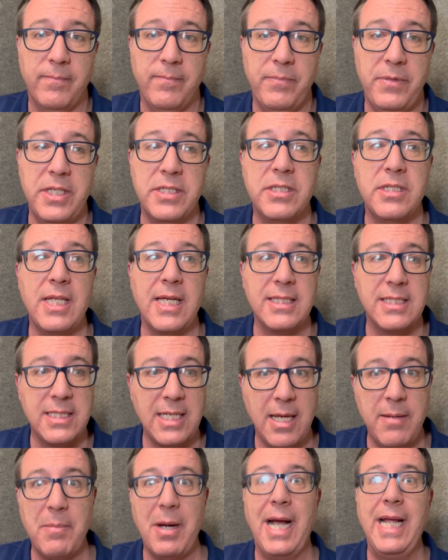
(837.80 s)
This is that
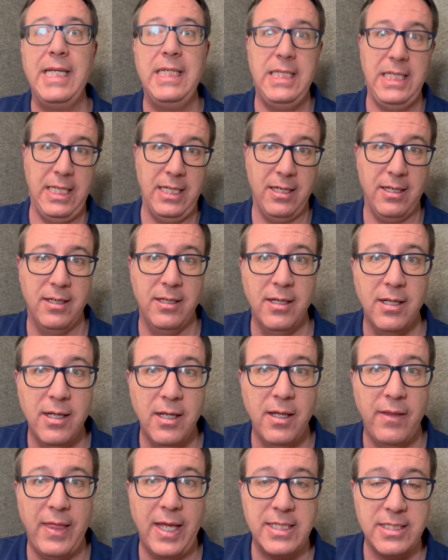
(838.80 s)
same idea,
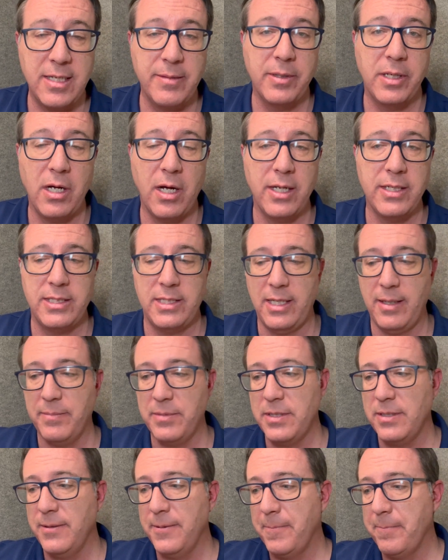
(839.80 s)
that same concept.